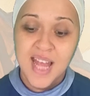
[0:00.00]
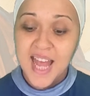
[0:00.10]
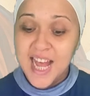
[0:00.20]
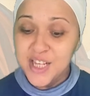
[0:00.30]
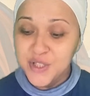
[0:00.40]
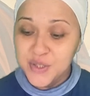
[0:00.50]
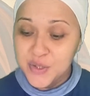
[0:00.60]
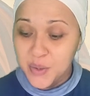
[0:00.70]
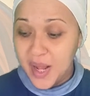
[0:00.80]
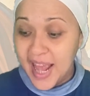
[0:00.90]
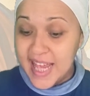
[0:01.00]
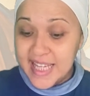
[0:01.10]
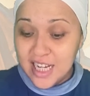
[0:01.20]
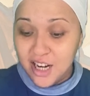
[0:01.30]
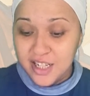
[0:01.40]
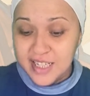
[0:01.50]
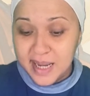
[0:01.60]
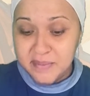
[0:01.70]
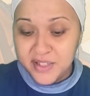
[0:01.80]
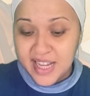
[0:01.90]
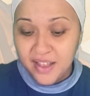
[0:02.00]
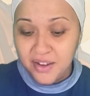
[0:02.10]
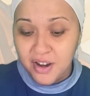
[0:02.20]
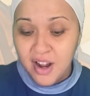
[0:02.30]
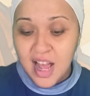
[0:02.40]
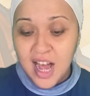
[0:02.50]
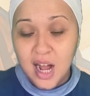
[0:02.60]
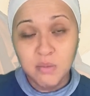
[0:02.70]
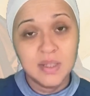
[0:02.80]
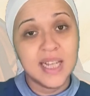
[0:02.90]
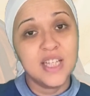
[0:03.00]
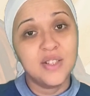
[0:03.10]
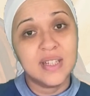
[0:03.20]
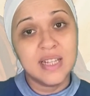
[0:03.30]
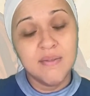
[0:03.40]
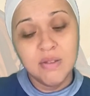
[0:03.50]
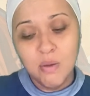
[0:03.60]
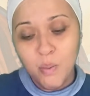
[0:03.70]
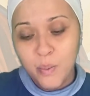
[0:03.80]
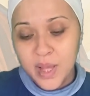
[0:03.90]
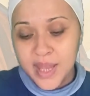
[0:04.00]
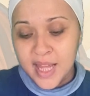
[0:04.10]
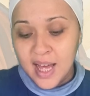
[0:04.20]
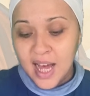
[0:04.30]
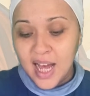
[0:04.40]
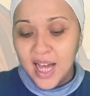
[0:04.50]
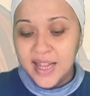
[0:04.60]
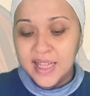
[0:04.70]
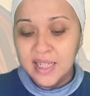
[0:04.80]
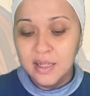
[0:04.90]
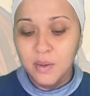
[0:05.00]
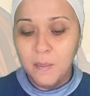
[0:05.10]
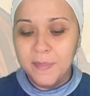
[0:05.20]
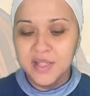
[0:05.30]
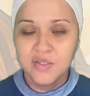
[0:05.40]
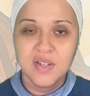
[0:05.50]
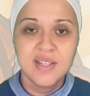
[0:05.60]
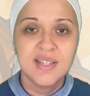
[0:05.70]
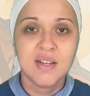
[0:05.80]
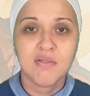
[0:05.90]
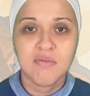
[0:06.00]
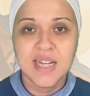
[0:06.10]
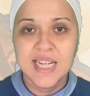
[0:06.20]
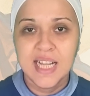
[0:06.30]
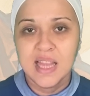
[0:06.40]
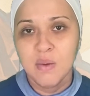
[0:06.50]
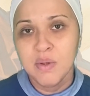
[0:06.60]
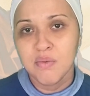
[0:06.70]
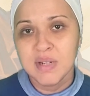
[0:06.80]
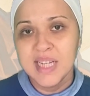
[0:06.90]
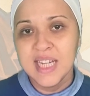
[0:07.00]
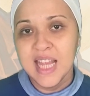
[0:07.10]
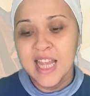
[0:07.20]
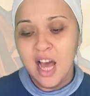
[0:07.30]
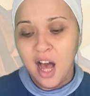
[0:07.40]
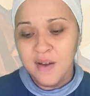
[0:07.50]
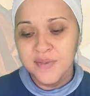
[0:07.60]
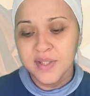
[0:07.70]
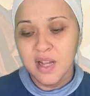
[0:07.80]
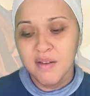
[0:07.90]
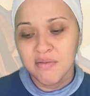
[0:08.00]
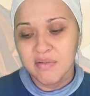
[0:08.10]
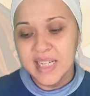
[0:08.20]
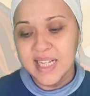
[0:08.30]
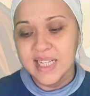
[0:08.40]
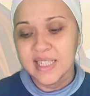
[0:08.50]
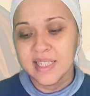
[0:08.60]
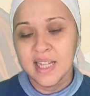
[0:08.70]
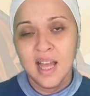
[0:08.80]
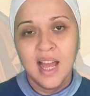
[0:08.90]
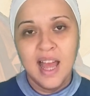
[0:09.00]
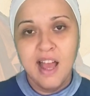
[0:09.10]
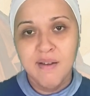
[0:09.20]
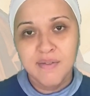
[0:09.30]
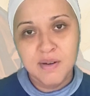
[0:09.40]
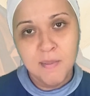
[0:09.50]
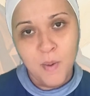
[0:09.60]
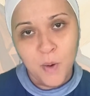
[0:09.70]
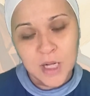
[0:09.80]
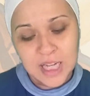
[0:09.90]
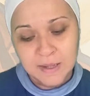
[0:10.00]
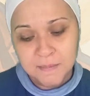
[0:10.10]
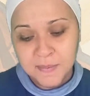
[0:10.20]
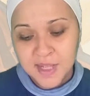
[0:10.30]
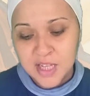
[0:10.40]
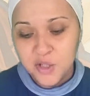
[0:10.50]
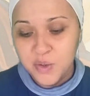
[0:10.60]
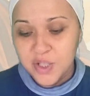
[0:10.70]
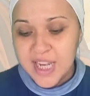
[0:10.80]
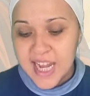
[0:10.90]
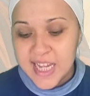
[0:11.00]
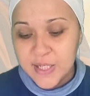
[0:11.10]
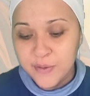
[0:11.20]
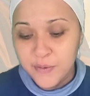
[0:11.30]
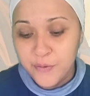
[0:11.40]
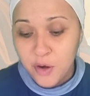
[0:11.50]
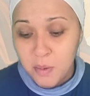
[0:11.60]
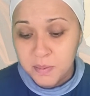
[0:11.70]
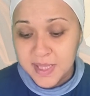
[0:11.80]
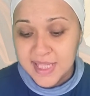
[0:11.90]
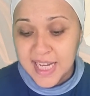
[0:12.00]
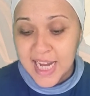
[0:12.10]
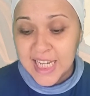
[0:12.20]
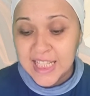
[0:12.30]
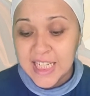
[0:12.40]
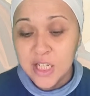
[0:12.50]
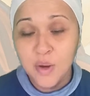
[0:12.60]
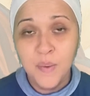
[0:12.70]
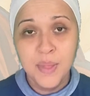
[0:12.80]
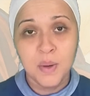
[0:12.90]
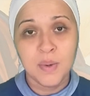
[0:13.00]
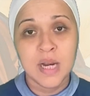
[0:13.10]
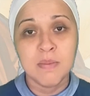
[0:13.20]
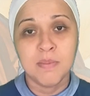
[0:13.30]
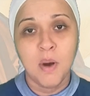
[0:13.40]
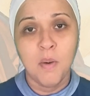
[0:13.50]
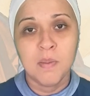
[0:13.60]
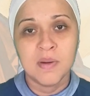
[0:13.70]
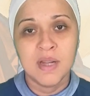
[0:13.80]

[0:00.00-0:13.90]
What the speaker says: And to end our time together, I would like to leave you with the patristic reading that we read in the Office of Readings every morning. So today is from St. Leo the Great Pope.